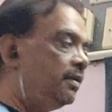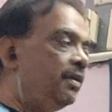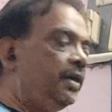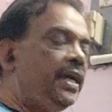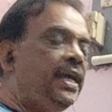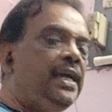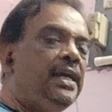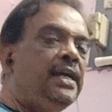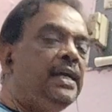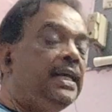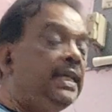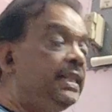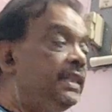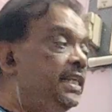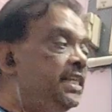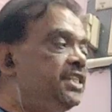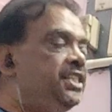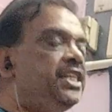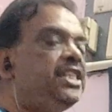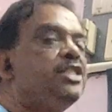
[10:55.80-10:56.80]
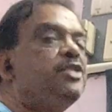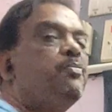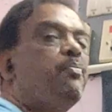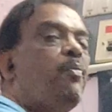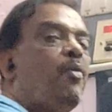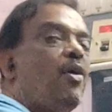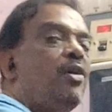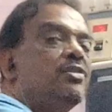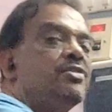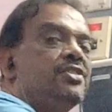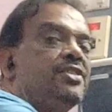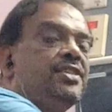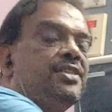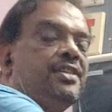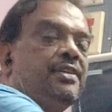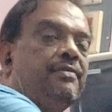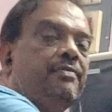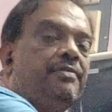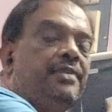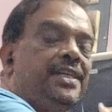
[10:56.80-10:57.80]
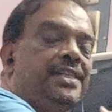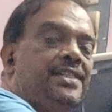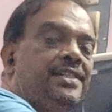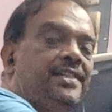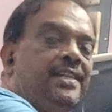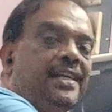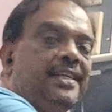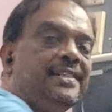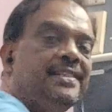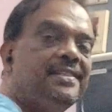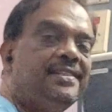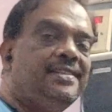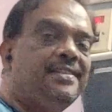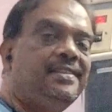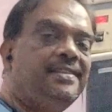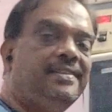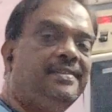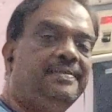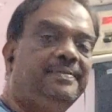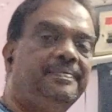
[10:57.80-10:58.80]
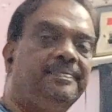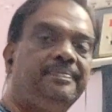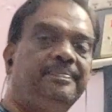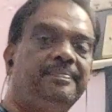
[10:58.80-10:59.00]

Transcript: Okay, this is positive distance.